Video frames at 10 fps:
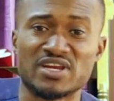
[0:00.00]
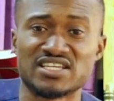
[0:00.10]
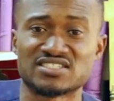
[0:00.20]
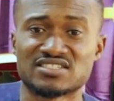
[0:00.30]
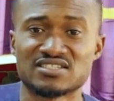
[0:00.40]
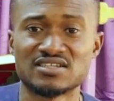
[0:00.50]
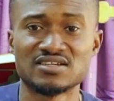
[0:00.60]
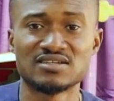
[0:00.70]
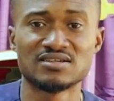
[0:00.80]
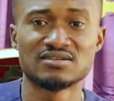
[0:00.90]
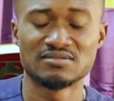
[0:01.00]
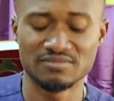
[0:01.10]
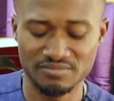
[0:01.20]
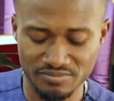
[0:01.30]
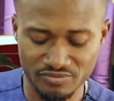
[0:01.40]
blessed.
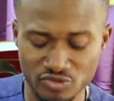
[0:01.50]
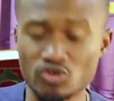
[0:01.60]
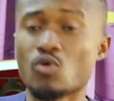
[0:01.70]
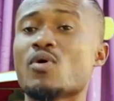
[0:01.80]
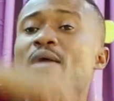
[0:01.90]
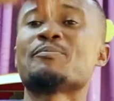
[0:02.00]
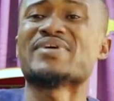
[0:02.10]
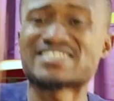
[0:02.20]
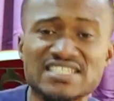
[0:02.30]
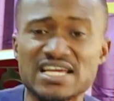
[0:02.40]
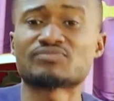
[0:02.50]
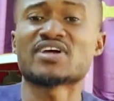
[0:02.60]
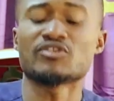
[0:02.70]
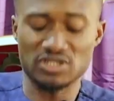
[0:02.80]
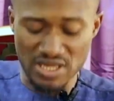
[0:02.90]
So one person
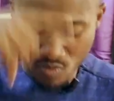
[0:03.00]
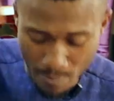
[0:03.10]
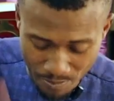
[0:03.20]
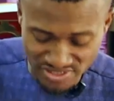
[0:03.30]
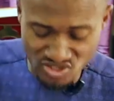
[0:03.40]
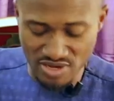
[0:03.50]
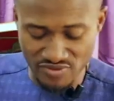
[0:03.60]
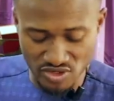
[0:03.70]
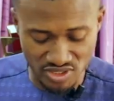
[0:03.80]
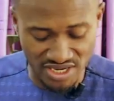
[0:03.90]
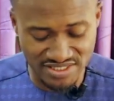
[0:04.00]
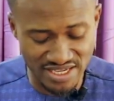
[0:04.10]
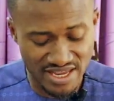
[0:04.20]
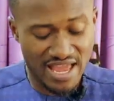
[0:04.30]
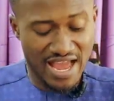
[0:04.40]
after the other, one person after the other. He
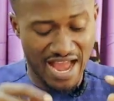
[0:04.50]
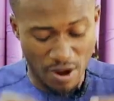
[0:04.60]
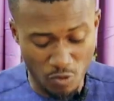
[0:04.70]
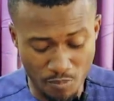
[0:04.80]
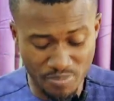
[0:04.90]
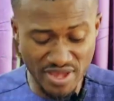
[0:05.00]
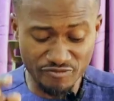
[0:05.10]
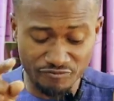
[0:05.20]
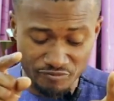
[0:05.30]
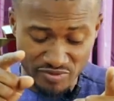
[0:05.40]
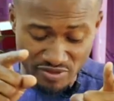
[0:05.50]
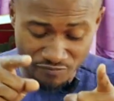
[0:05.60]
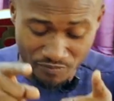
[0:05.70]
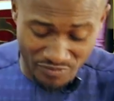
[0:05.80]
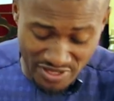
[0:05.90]
said, I will be
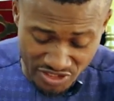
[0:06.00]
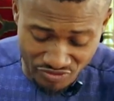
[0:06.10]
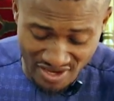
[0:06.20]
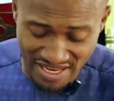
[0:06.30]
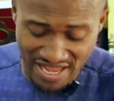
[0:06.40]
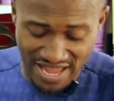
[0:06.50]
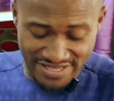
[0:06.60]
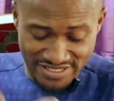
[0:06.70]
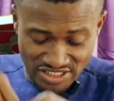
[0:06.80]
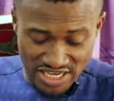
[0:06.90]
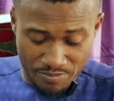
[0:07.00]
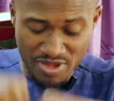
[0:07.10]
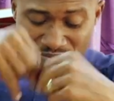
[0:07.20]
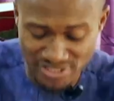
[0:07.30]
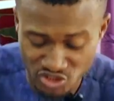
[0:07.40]
his father and he shall be my